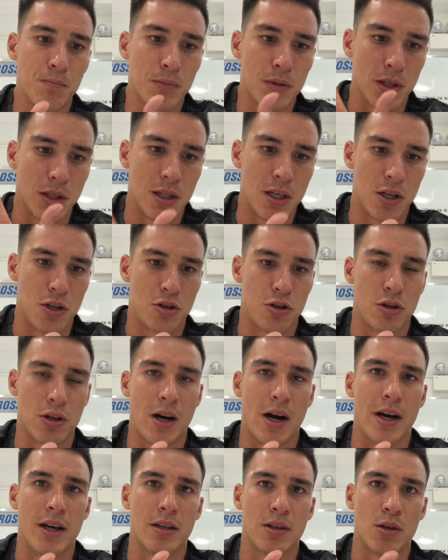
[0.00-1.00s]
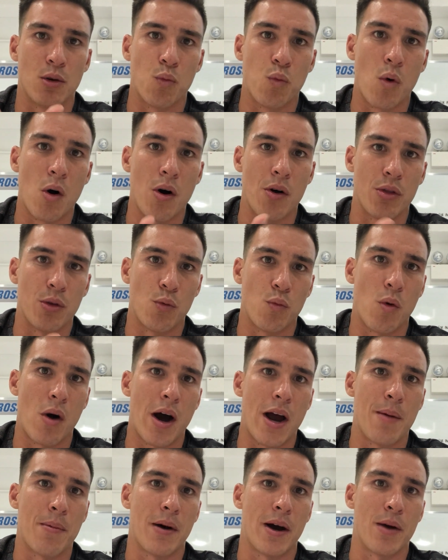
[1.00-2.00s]
to teach you guys the what and the
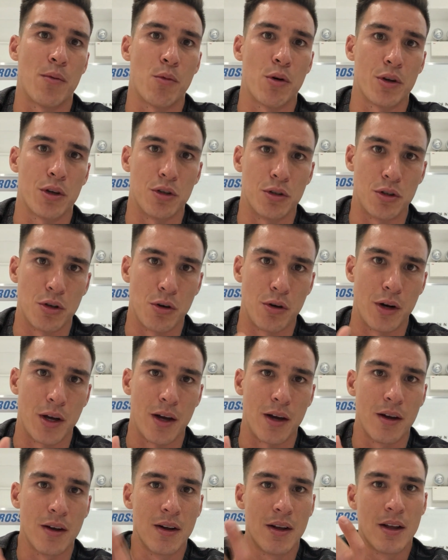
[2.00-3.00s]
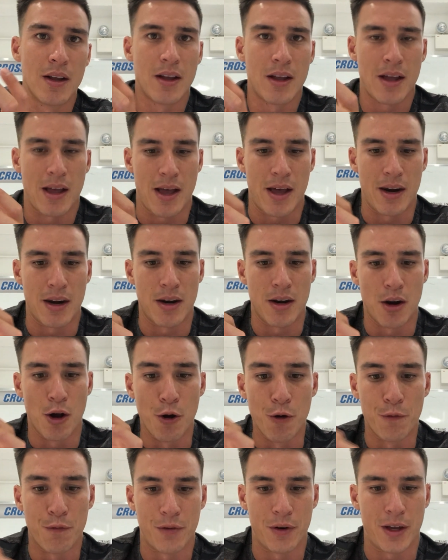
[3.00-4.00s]
why behind what you're doing it, and
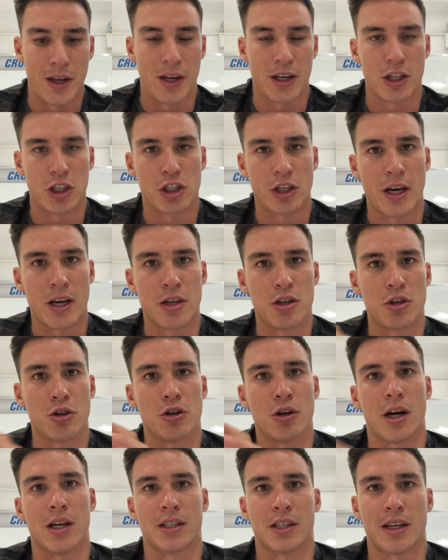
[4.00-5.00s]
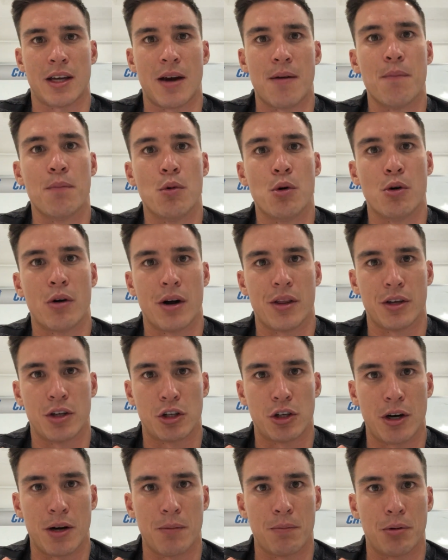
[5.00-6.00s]
hopefully in exchange you guys are going to get more out of the
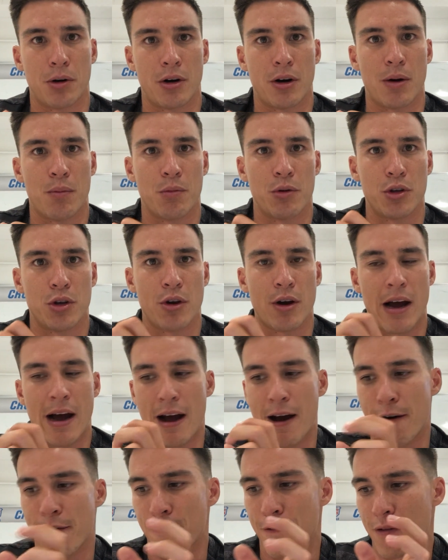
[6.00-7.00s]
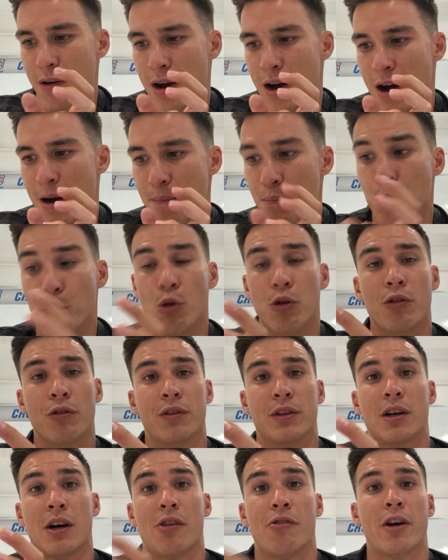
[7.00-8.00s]
training program when you have more of
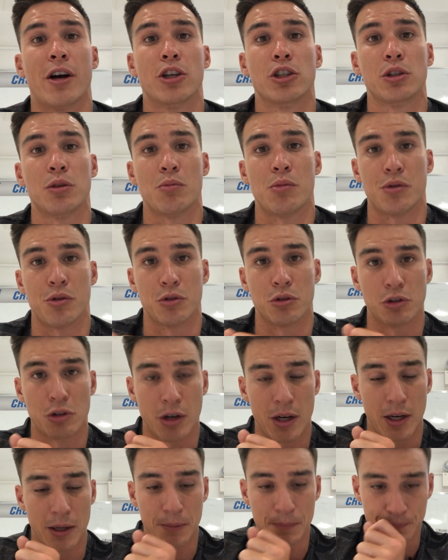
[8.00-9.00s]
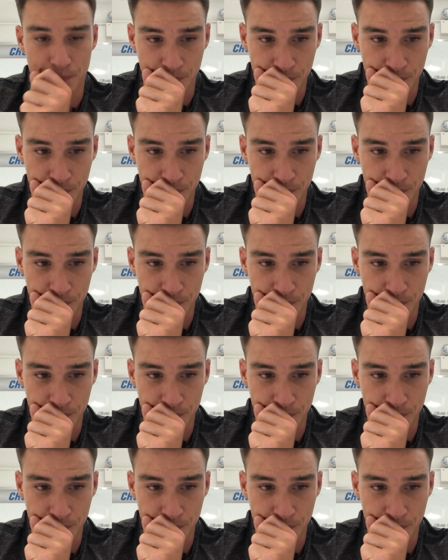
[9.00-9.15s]
a direction with your training.